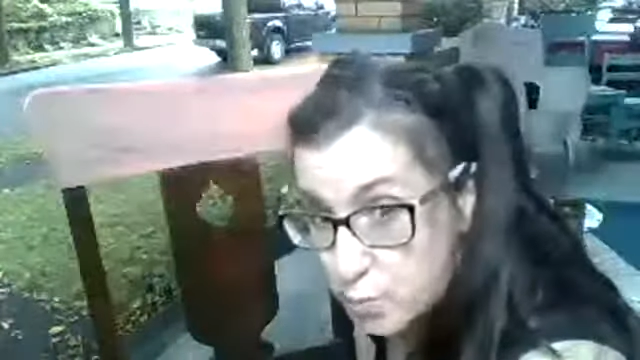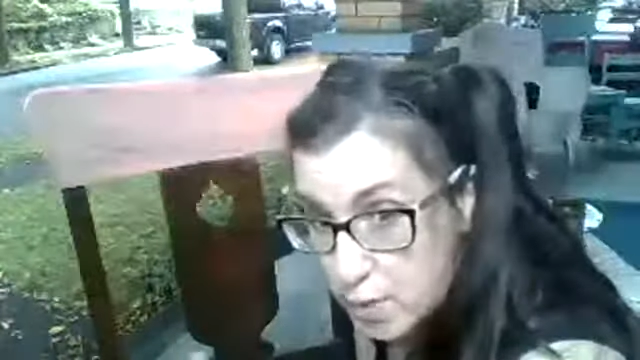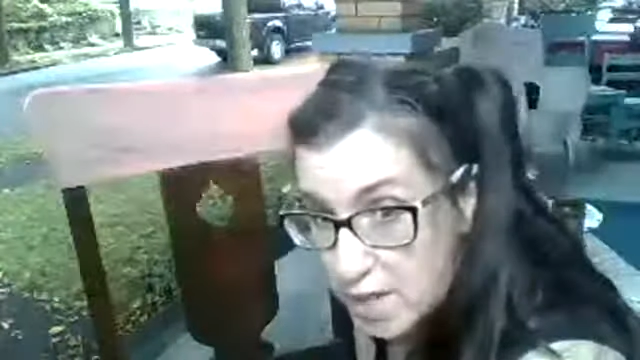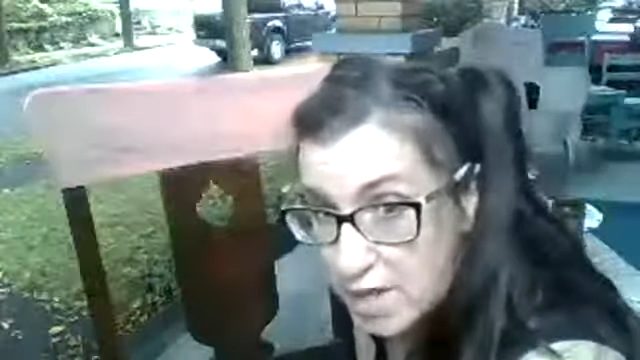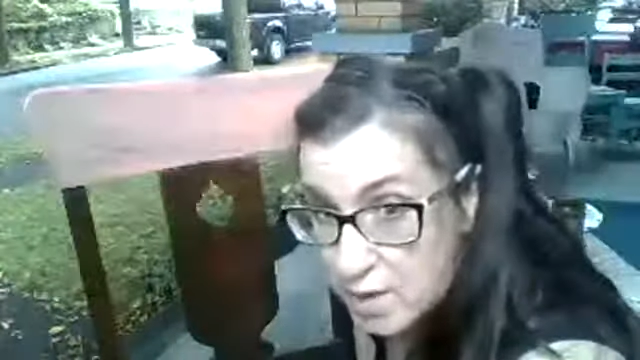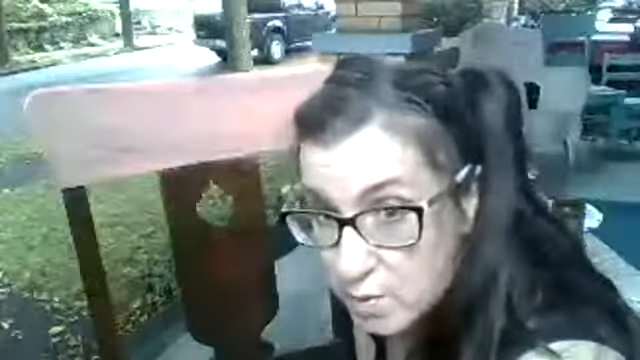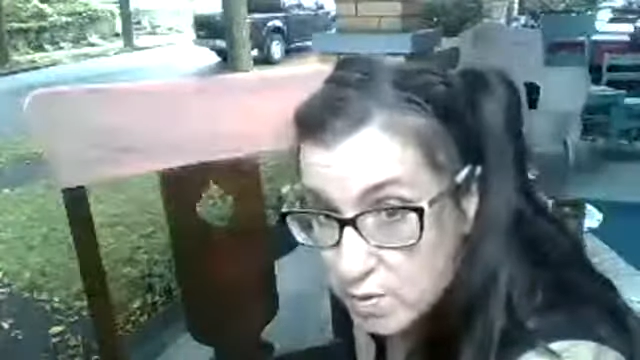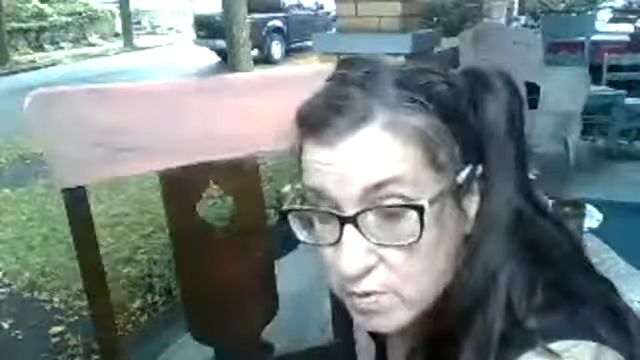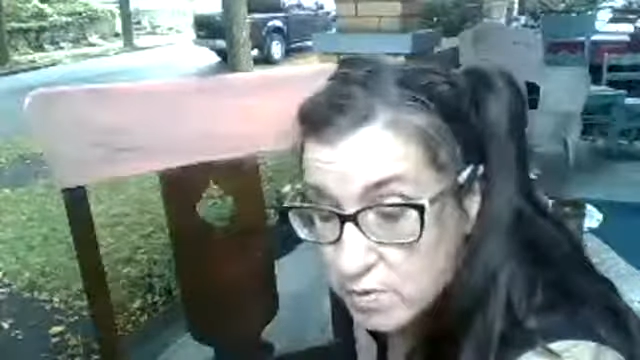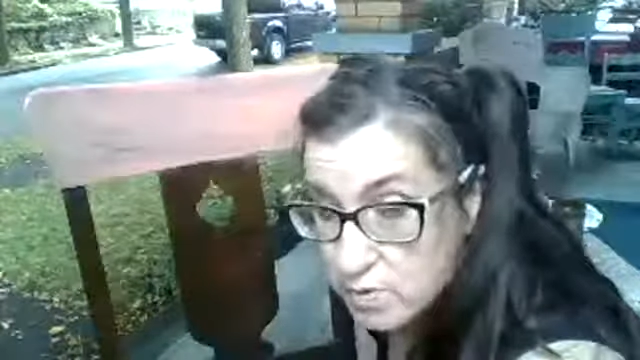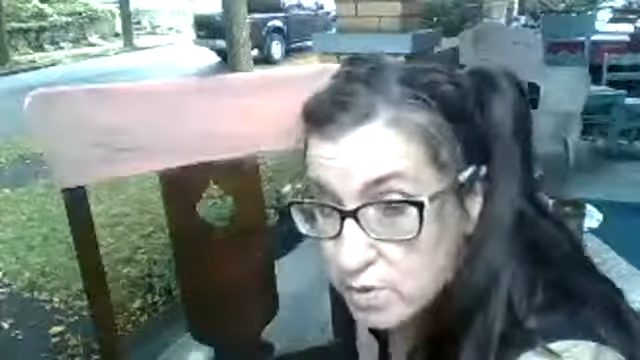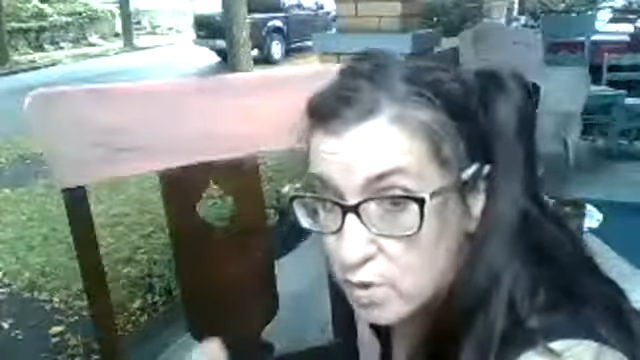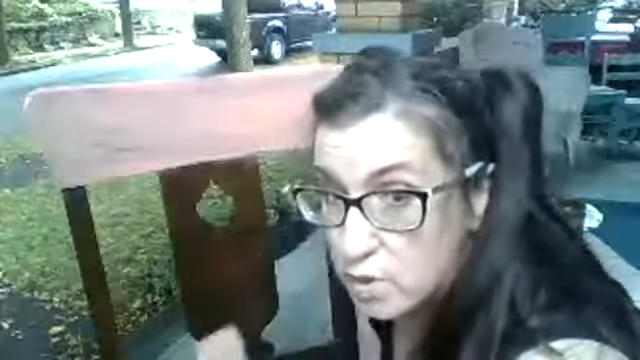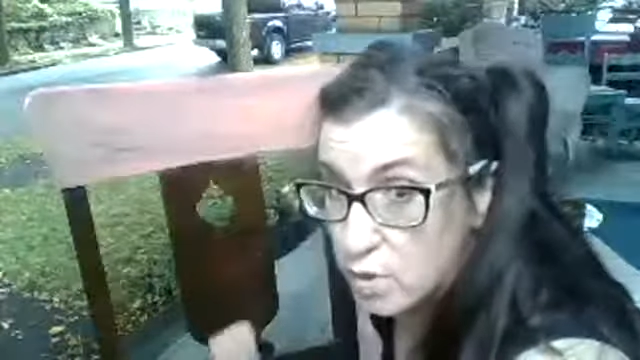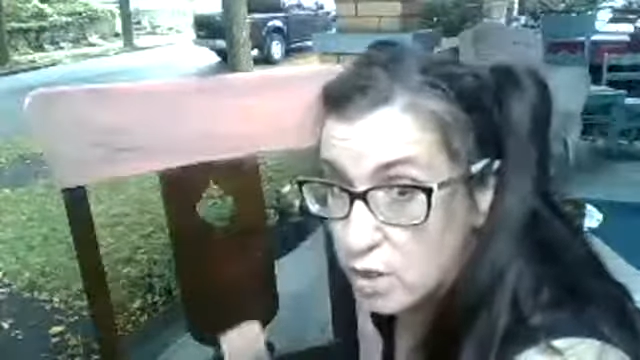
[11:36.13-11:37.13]
paint
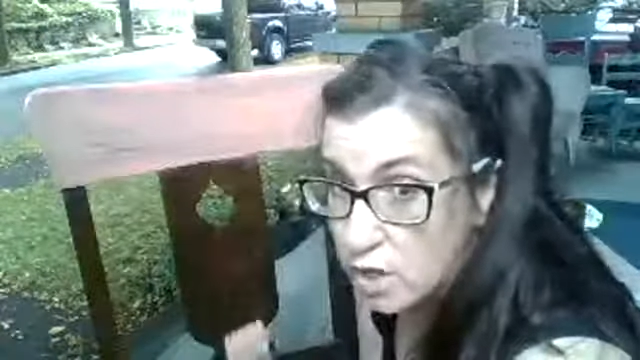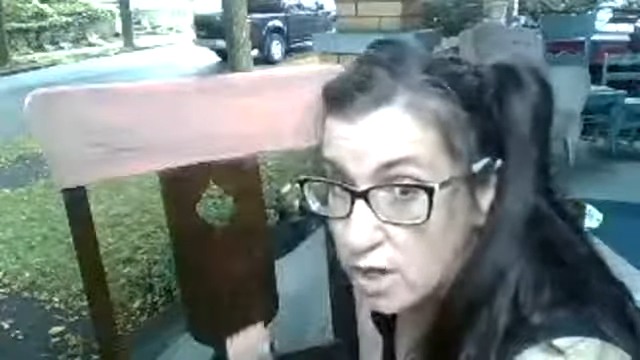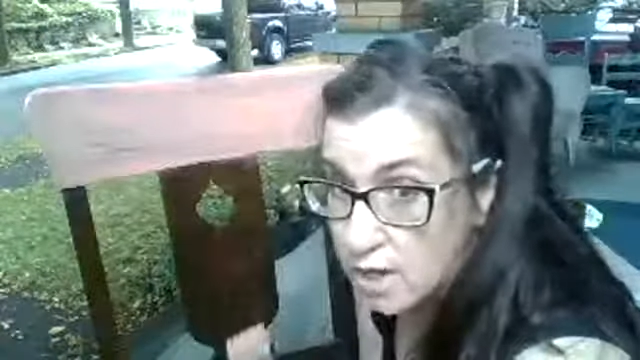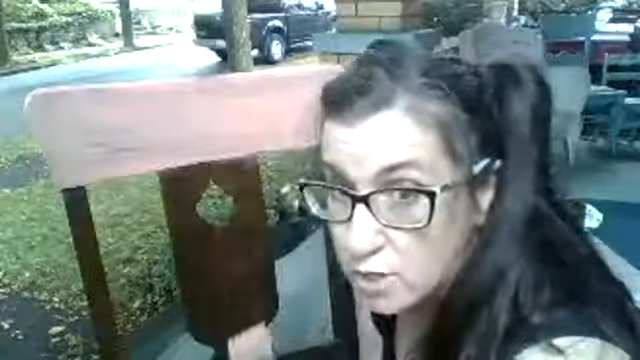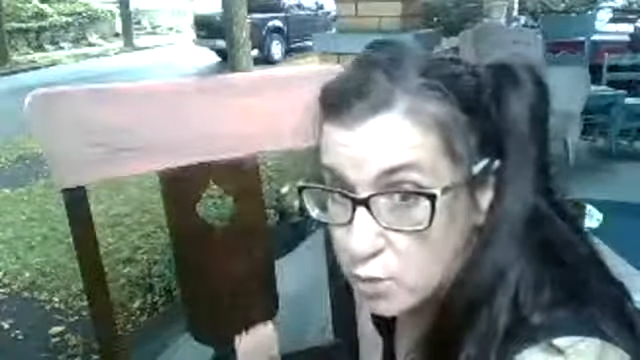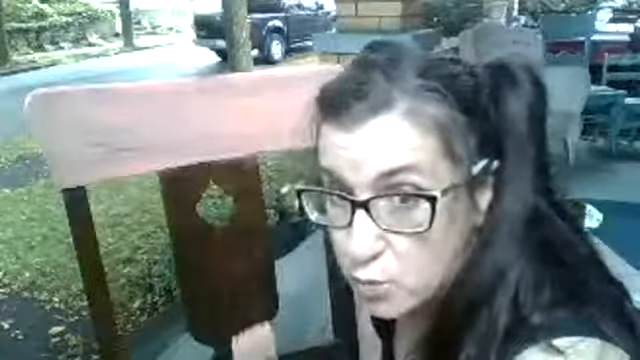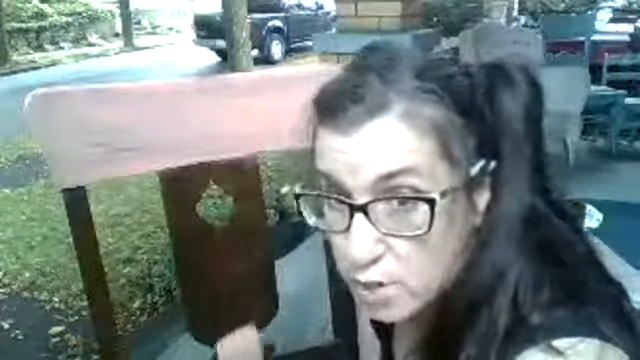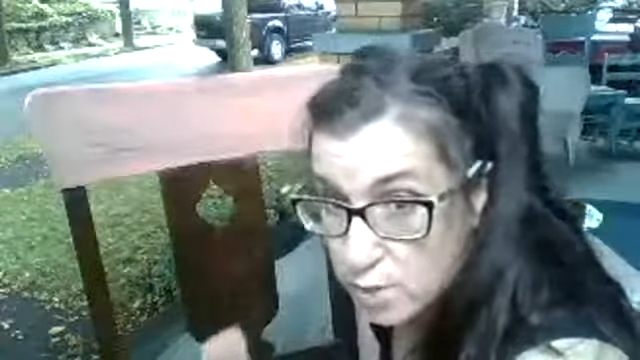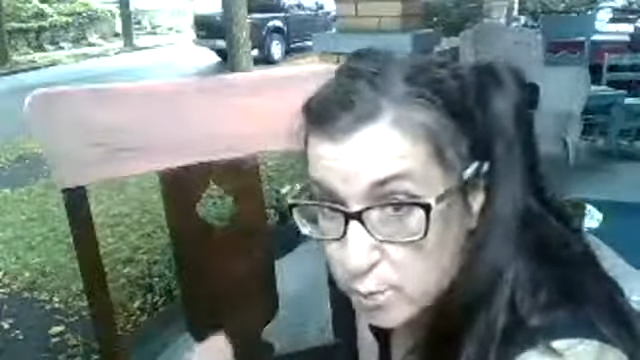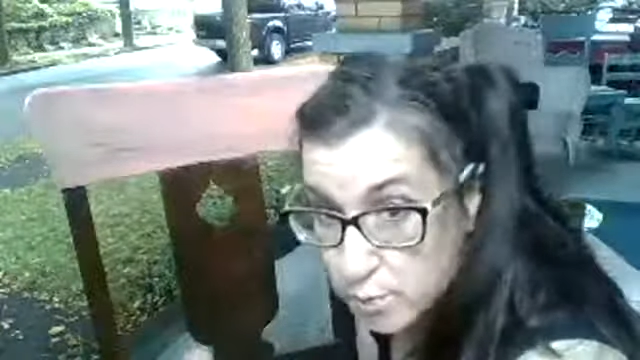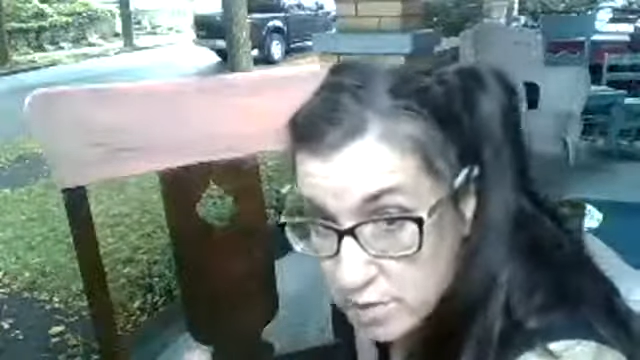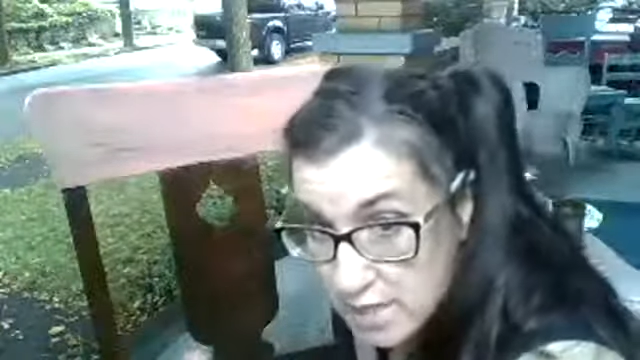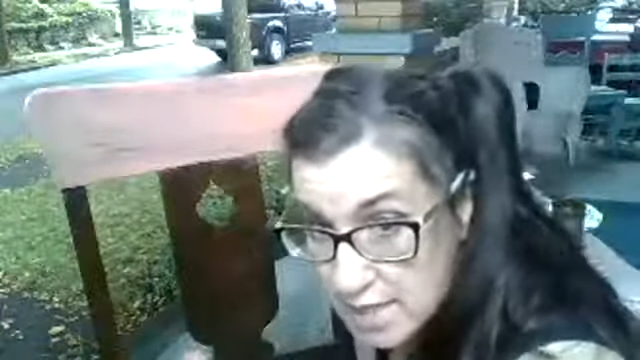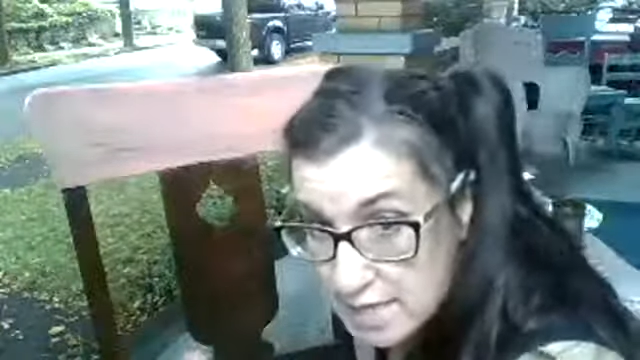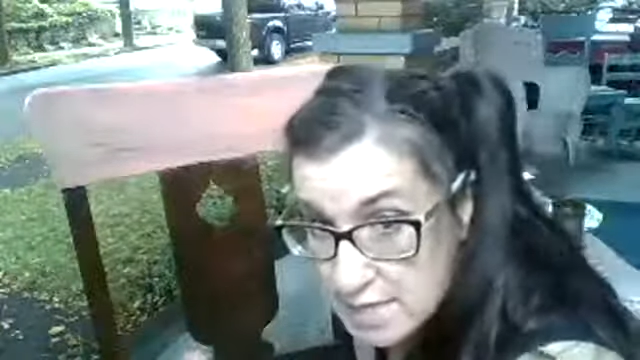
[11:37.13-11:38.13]
and you want to
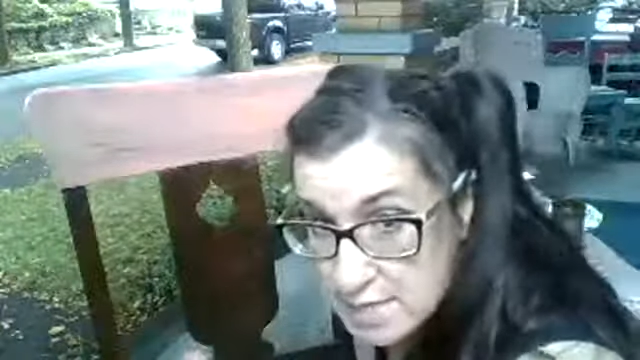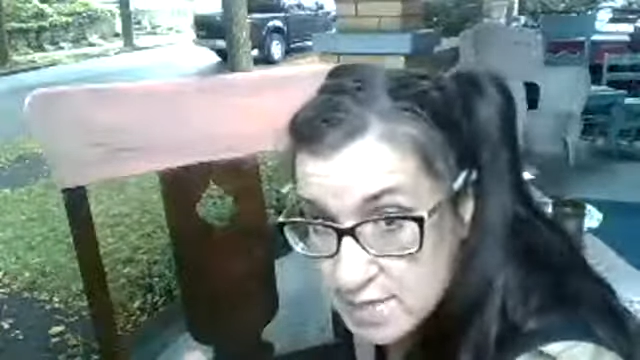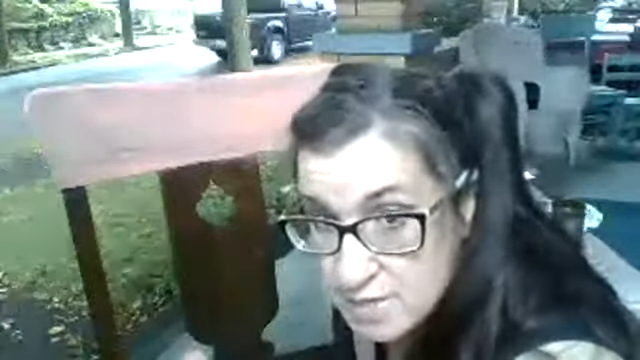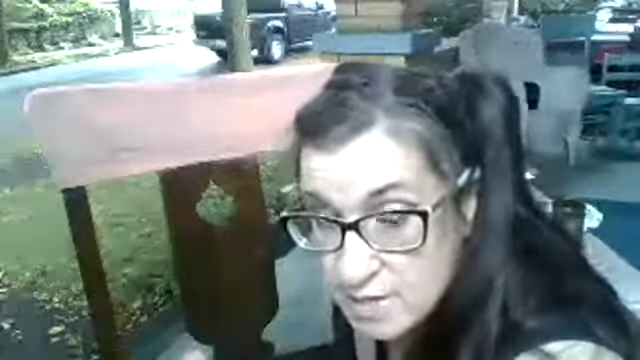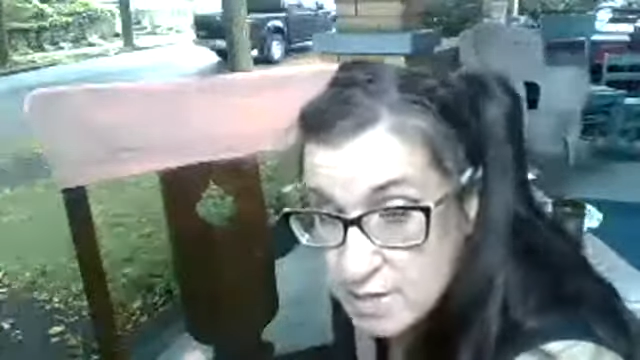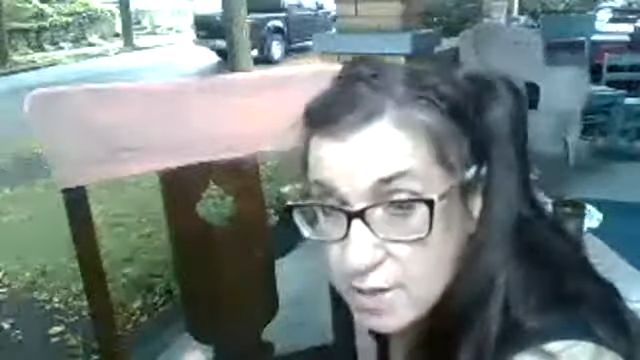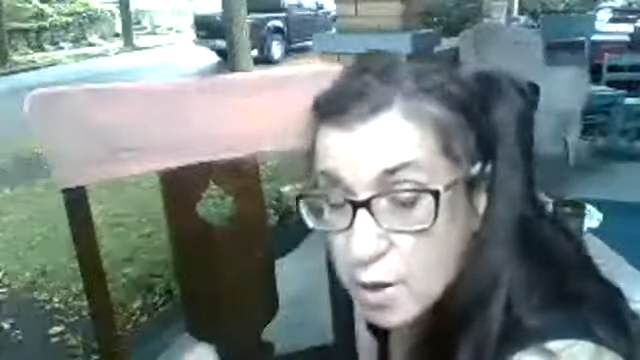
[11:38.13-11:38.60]
blend,